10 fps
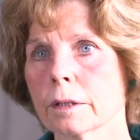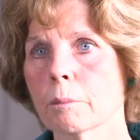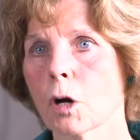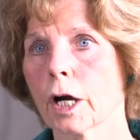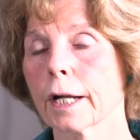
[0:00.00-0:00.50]
on the
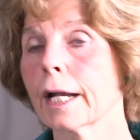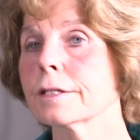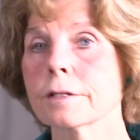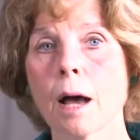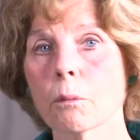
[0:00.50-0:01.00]
market,
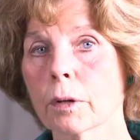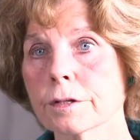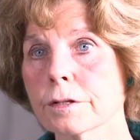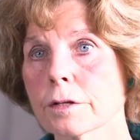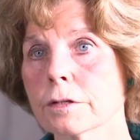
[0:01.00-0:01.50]
it's not what it
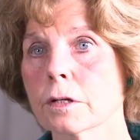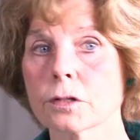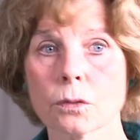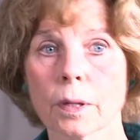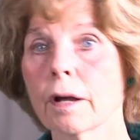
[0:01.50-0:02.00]
says it
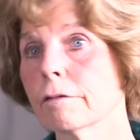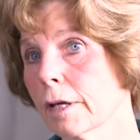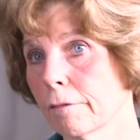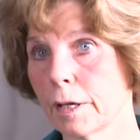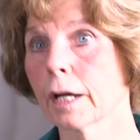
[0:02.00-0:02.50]
is or whatever, the
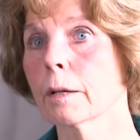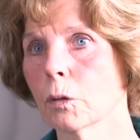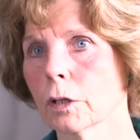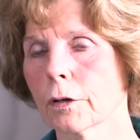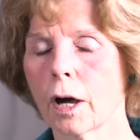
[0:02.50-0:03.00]
FDA can pull it